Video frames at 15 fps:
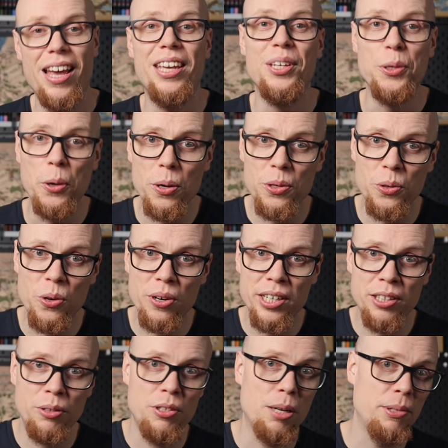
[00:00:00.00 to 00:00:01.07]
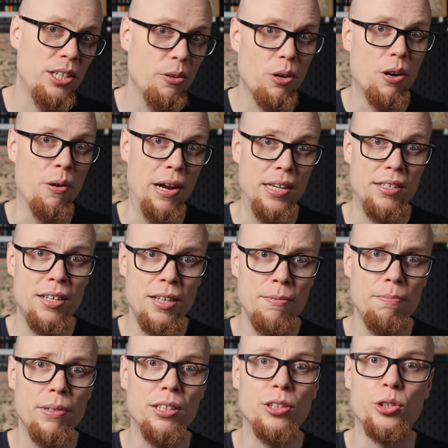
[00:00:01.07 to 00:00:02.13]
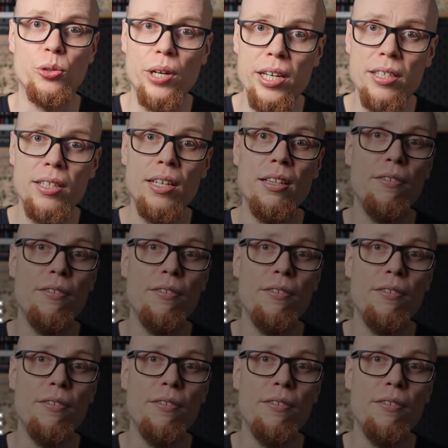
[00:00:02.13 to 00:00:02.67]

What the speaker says: Your door into WOAC is tracing